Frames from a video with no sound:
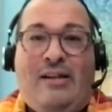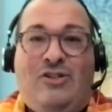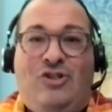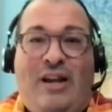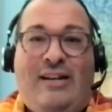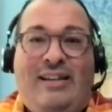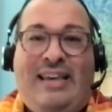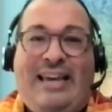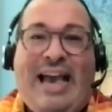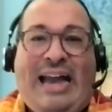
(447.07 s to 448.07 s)

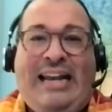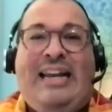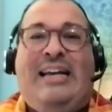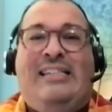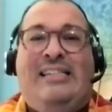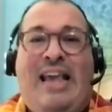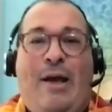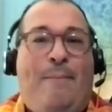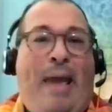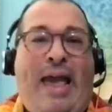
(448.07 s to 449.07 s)
gently guided us
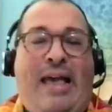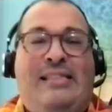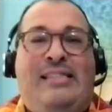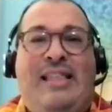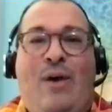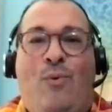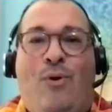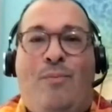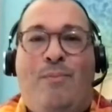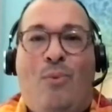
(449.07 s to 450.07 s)
down paths that
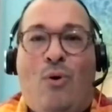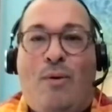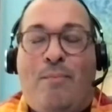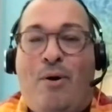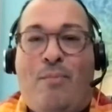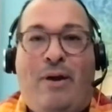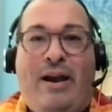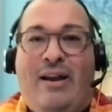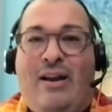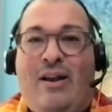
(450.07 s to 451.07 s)
were more
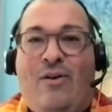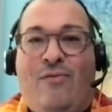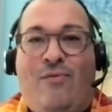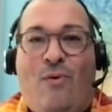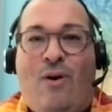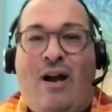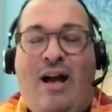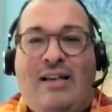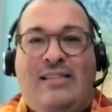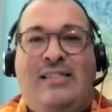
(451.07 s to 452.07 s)
appropriate for
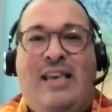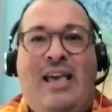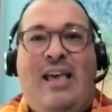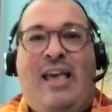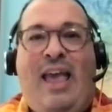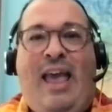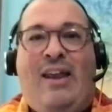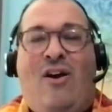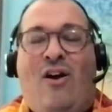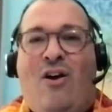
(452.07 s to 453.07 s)
us
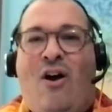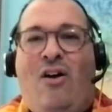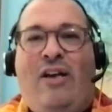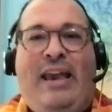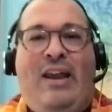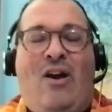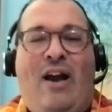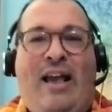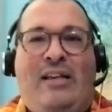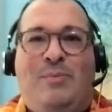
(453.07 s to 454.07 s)
and our calling and our
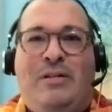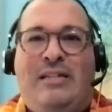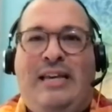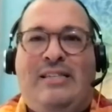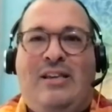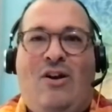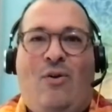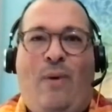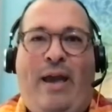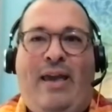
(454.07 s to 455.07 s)
expertise and our
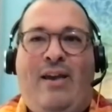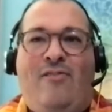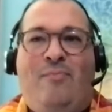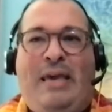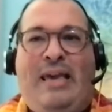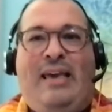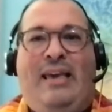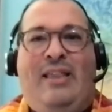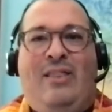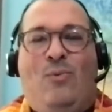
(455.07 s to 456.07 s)
way of being
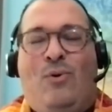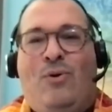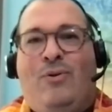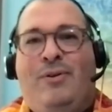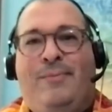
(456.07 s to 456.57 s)
in the world.